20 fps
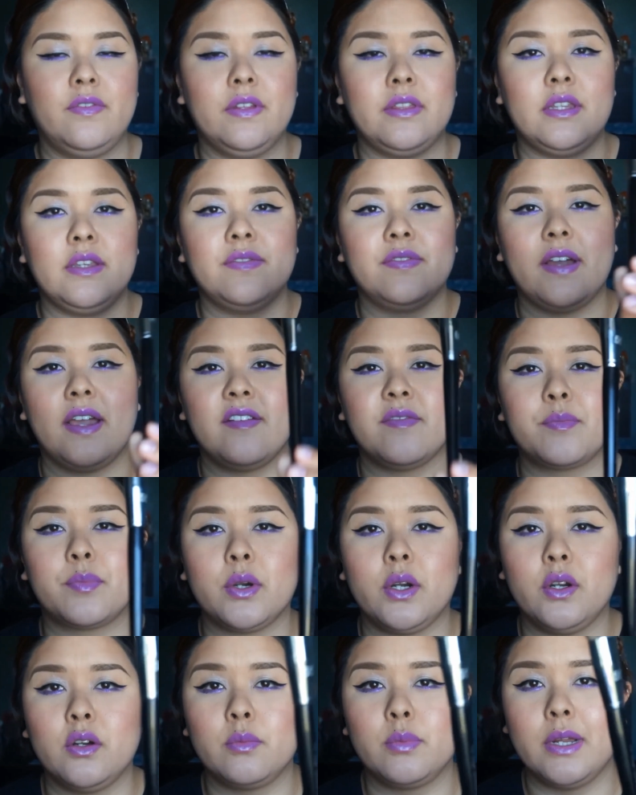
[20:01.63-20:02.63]
55
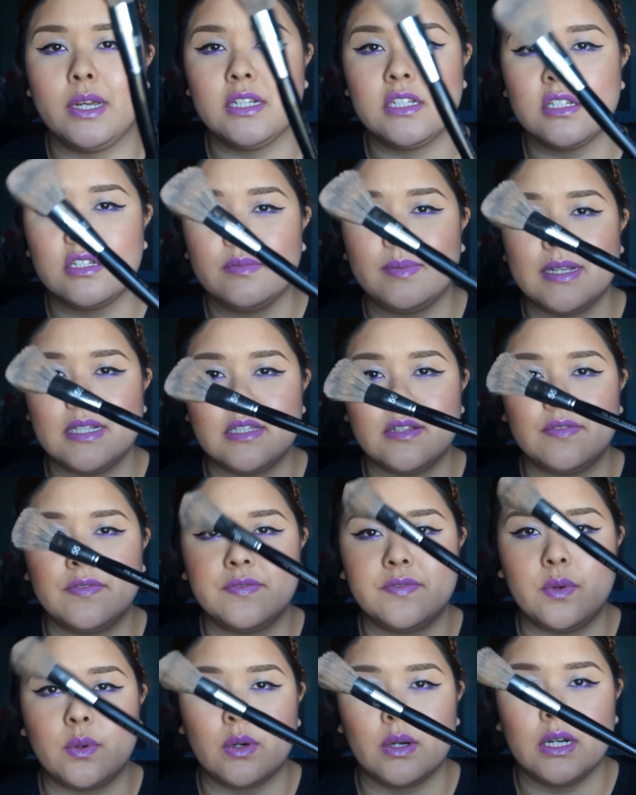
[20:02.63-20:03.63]
Pro brush by
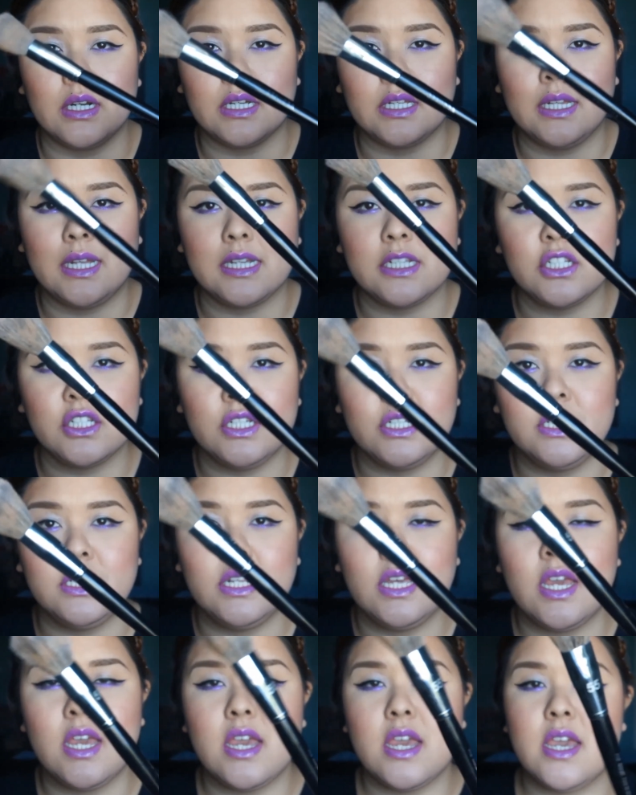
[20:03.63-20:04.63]
Sephora collection.
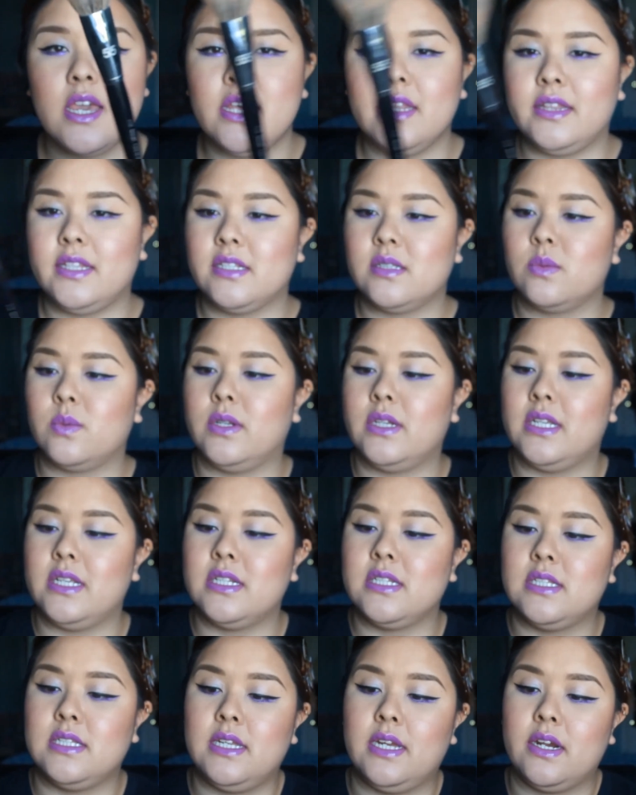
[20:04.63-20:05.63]
This one
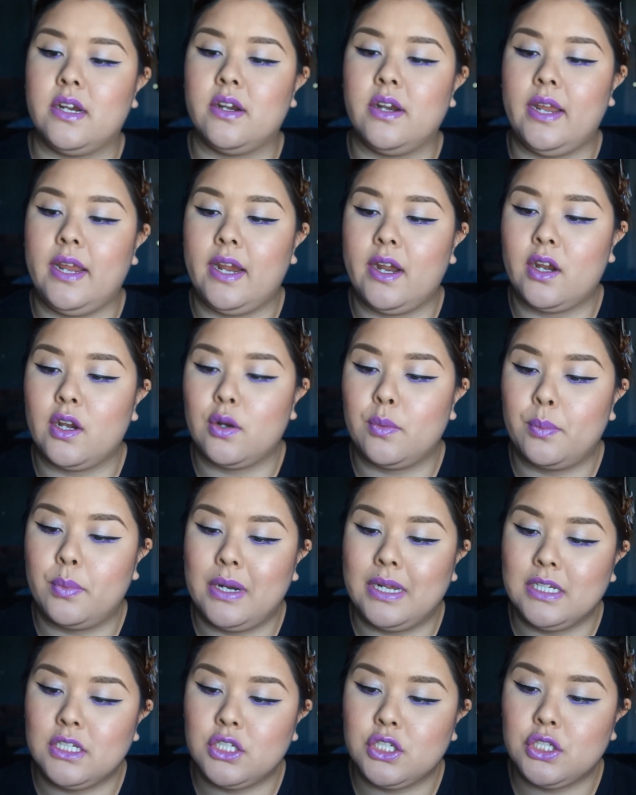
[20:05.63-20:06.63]
is their
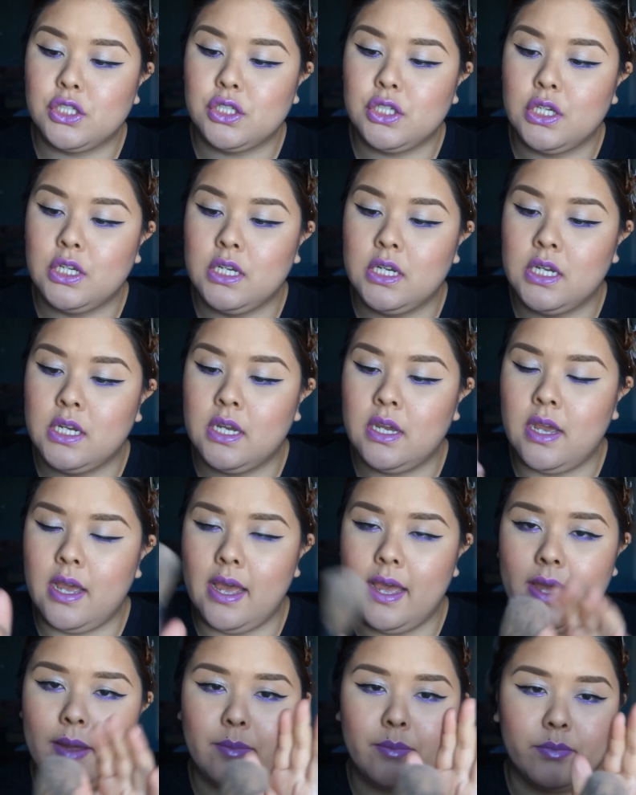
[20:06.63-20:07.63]
airbrush
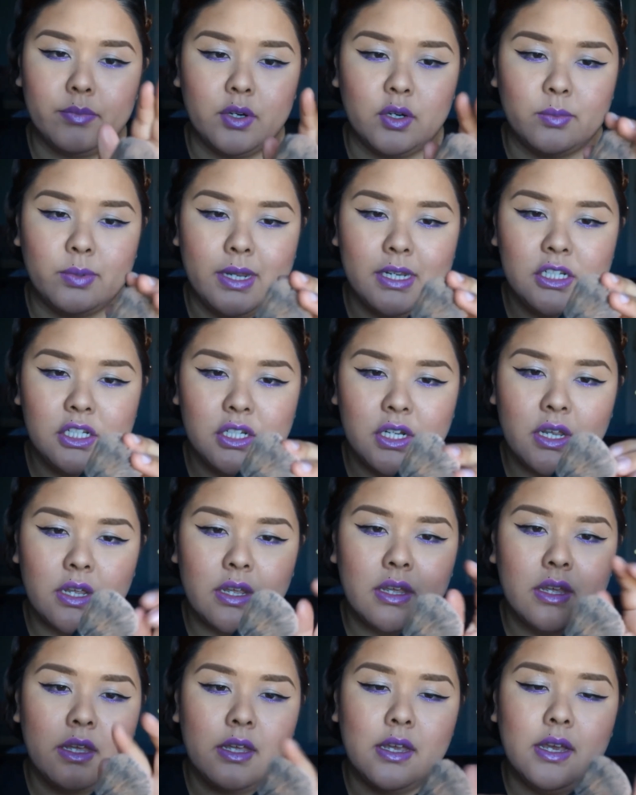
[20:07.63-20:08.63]
pro brush.
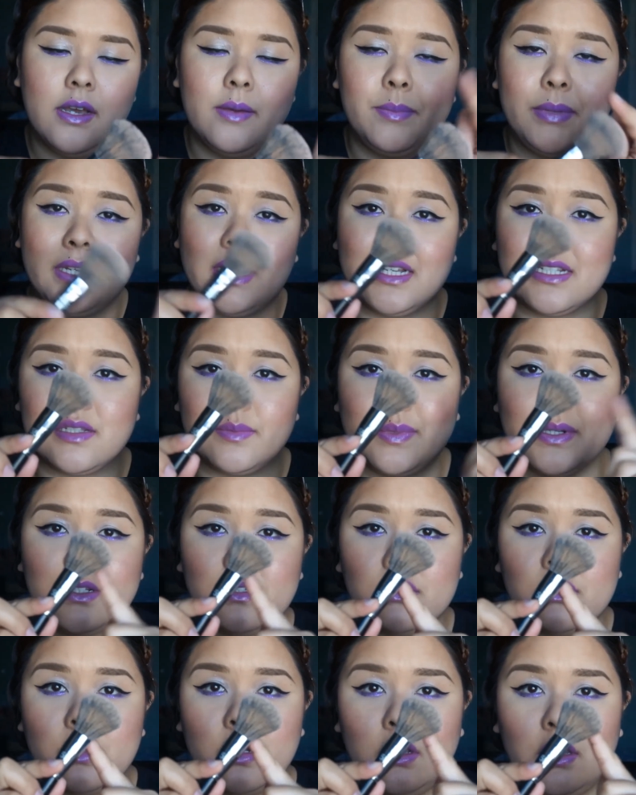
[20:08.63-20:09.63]
Because the
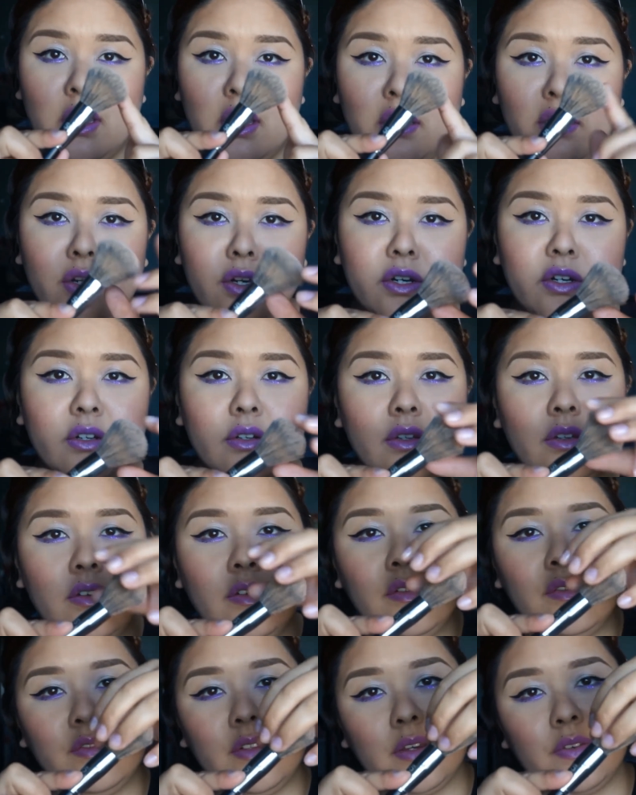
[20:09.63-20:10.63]
bristles are longer,
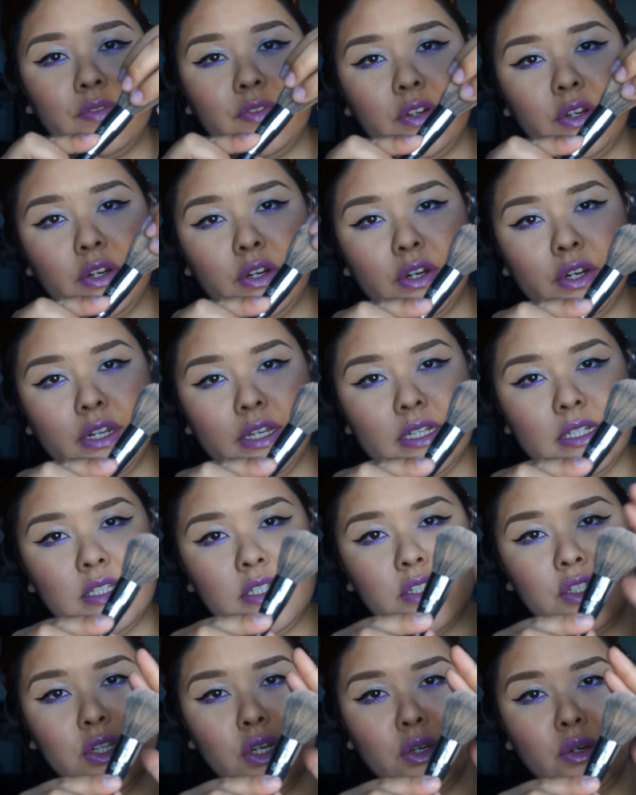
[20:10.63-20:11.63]
fluffier it is,
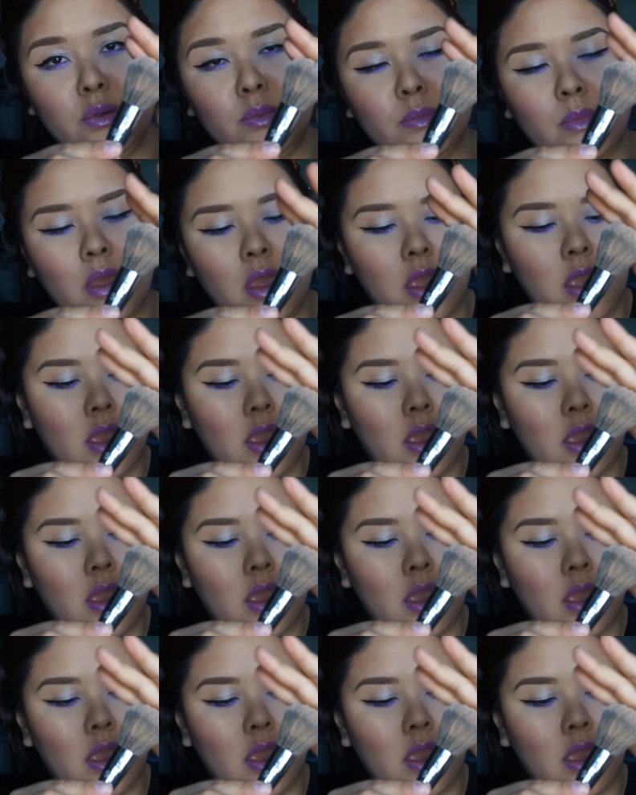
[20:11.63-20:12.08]
the dome,